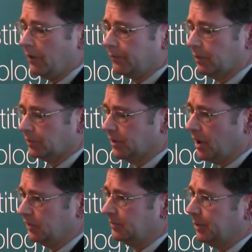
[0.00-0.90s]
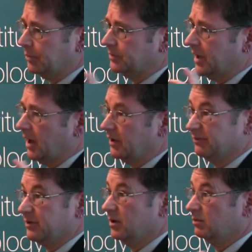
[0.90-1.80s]
if you looked at hospital data
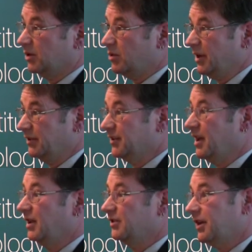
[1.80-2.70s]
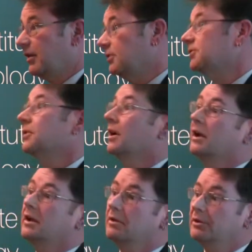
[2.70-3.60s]
from Queensland, South
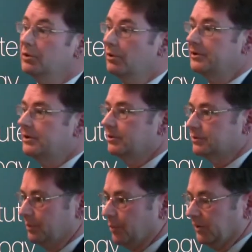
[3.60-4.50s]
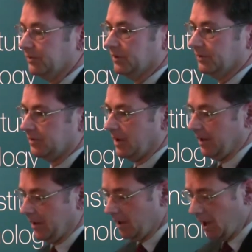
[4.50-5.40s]
Australia, the Northern Territory and Western
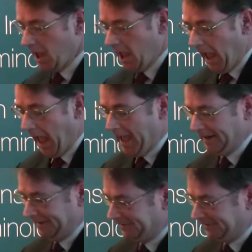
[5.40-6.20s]
Australia, an